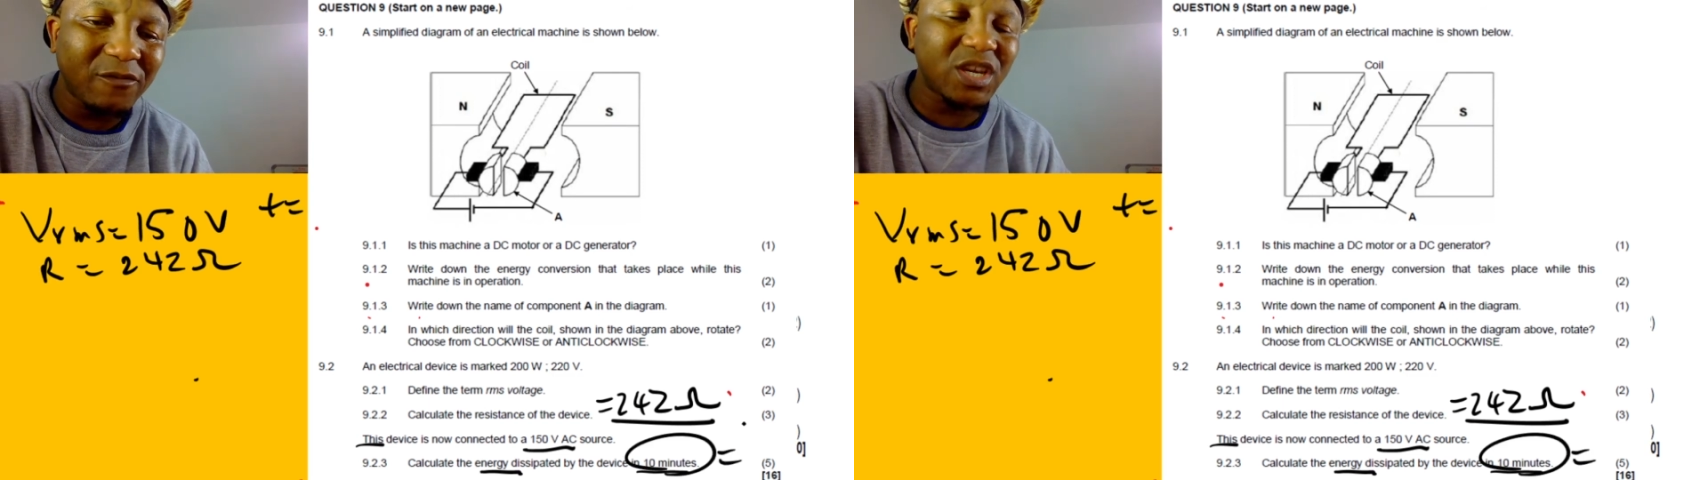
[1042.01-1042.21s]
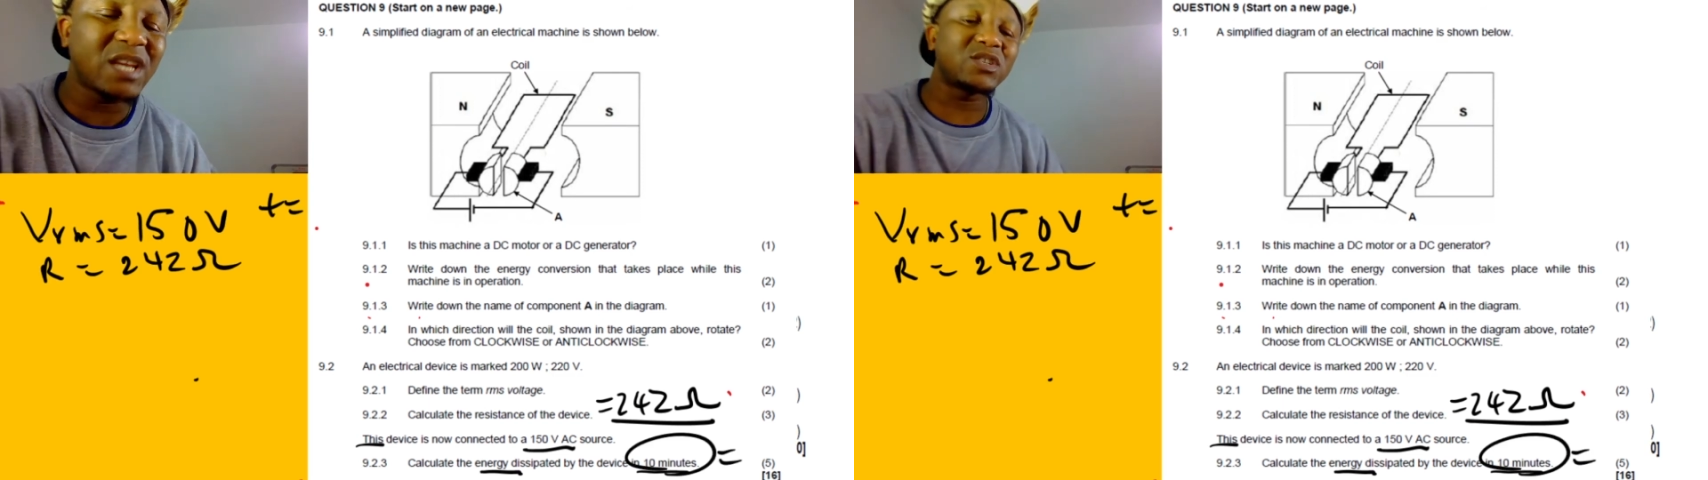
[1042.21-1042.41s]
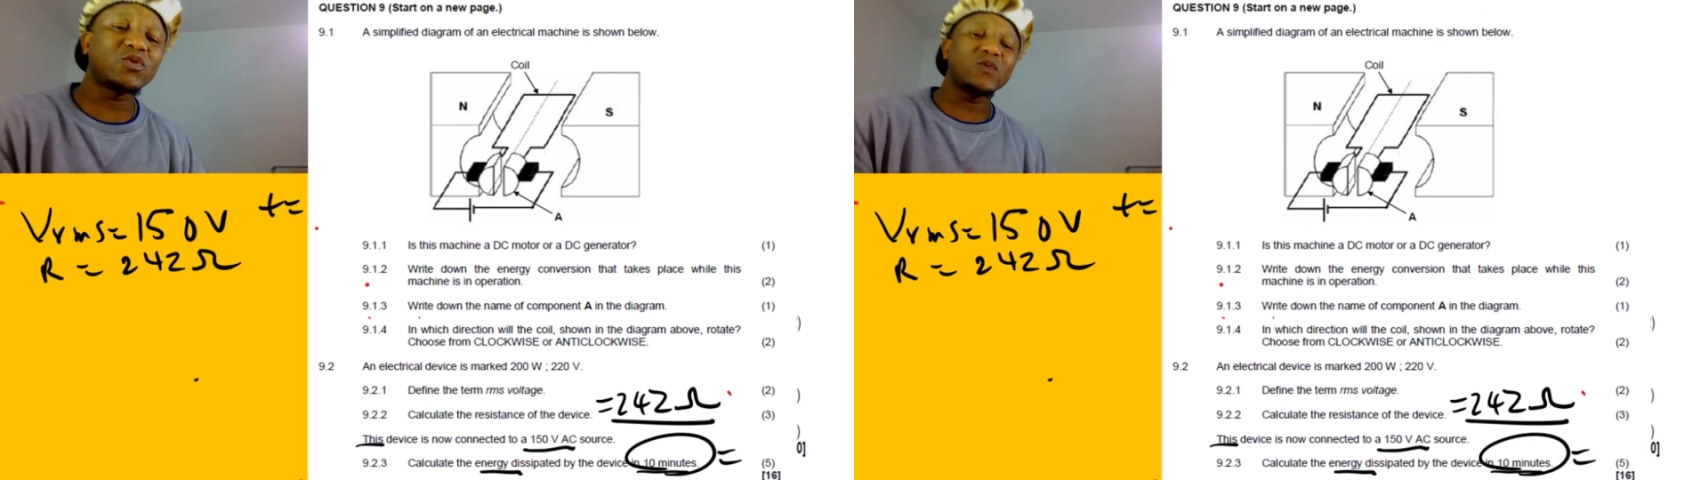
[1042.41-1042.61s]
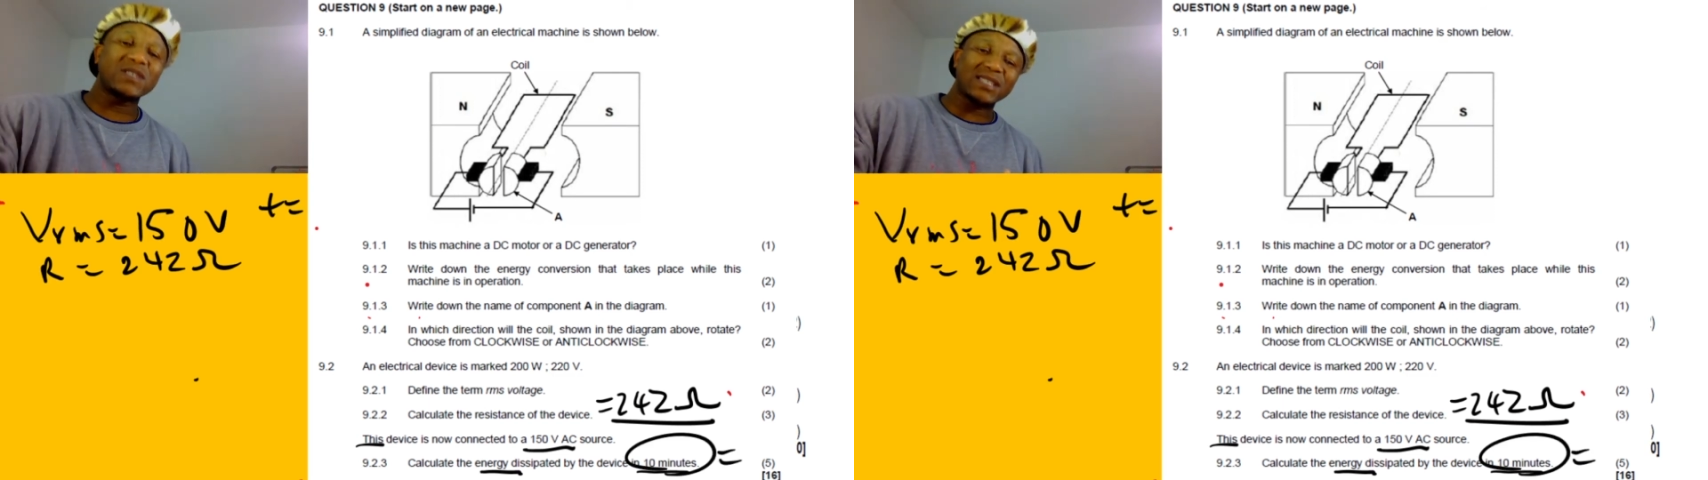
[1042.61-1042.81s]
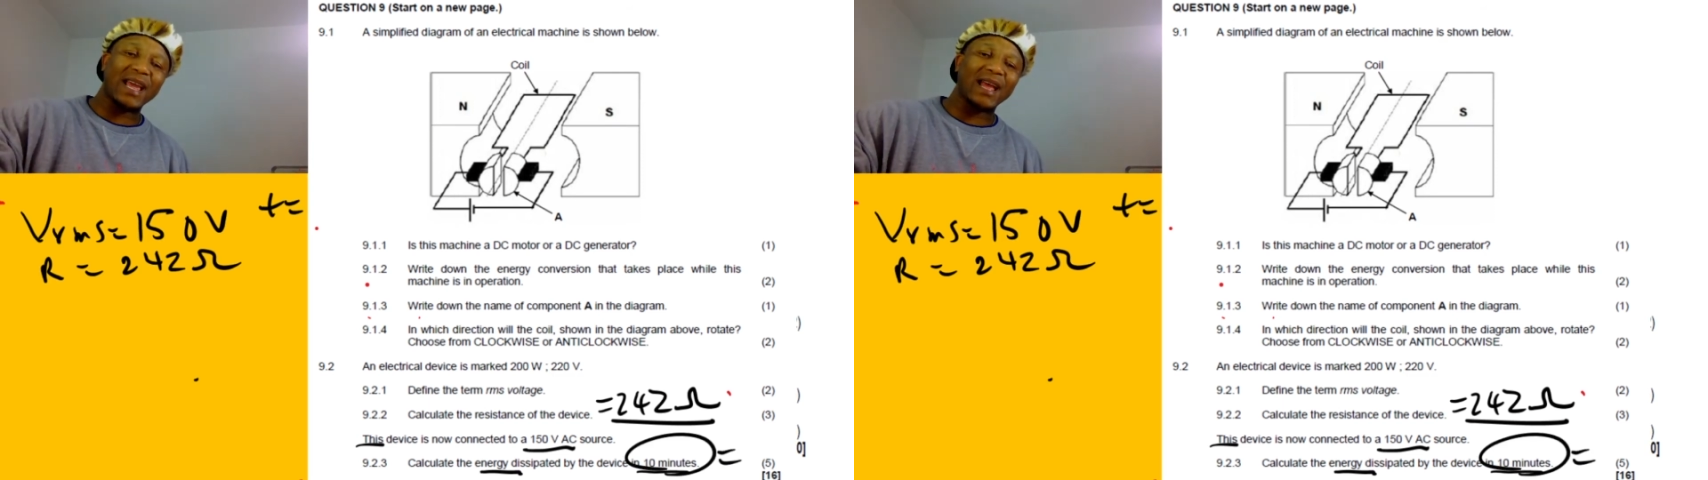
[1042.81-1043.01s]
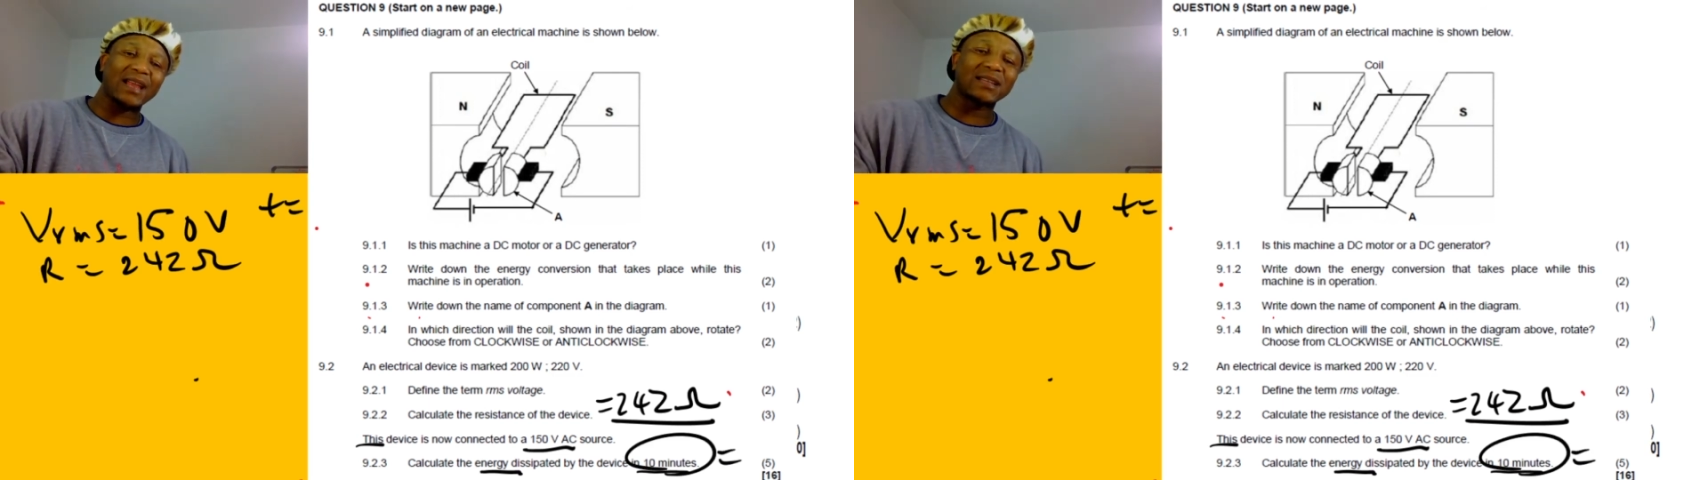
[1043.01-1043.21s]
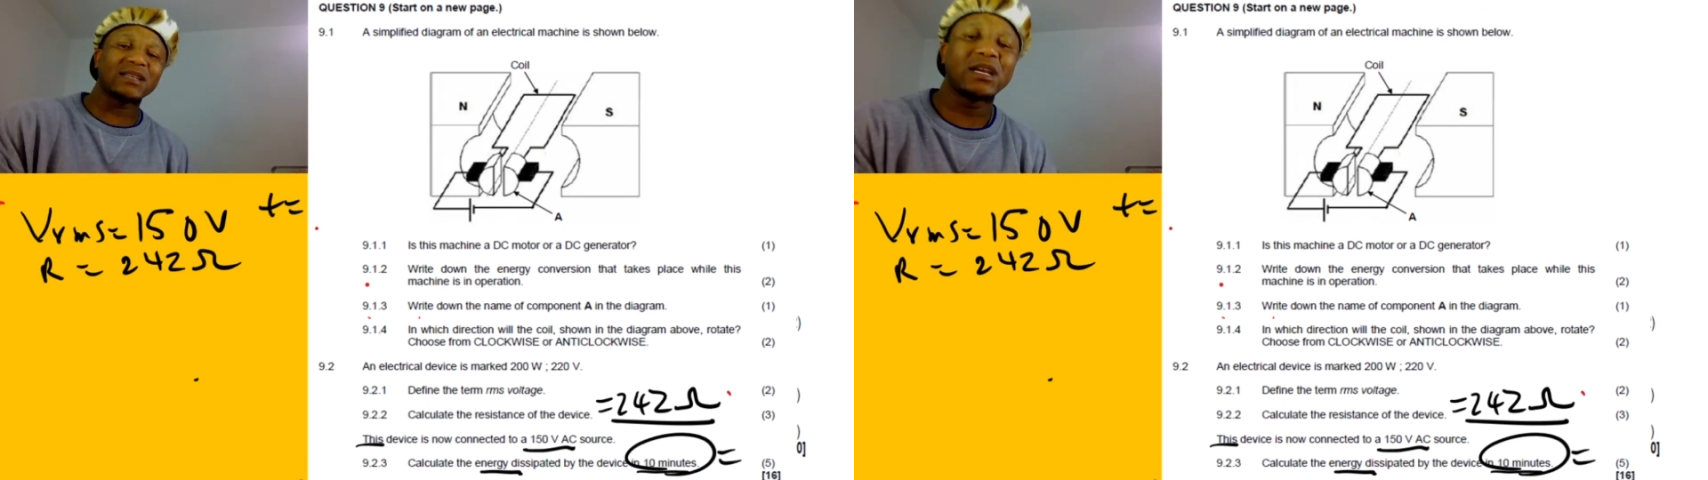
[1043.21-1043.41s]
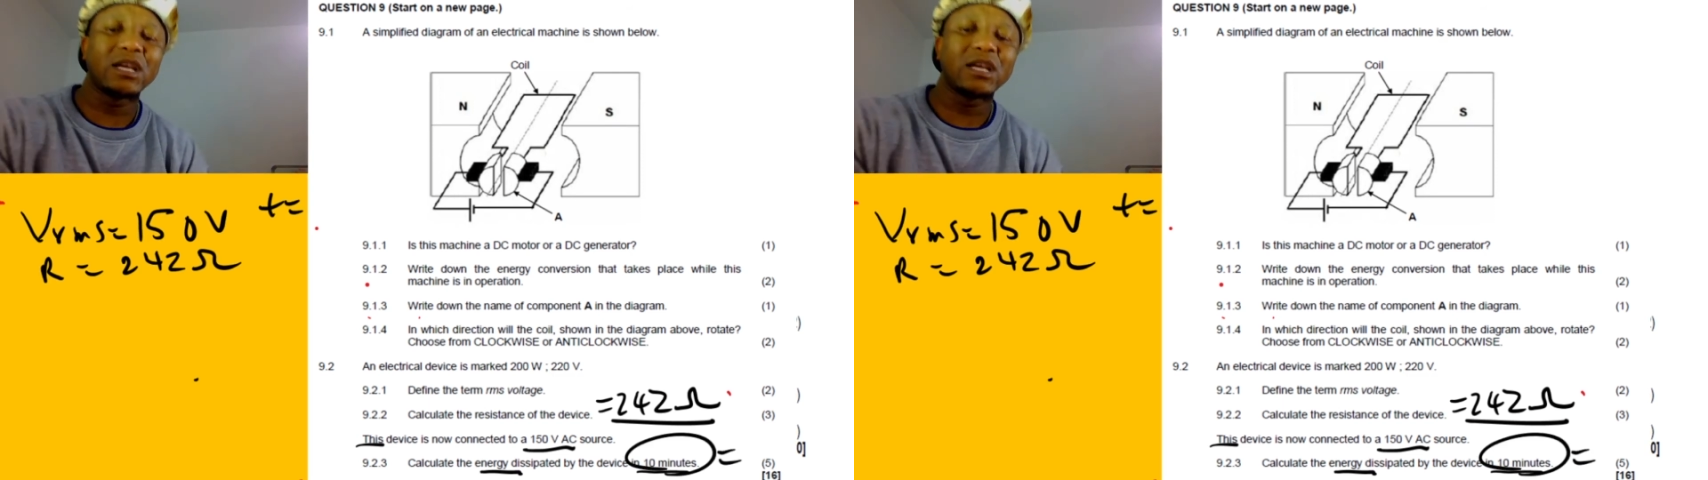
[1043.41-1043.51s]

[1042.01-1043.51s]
change it to second.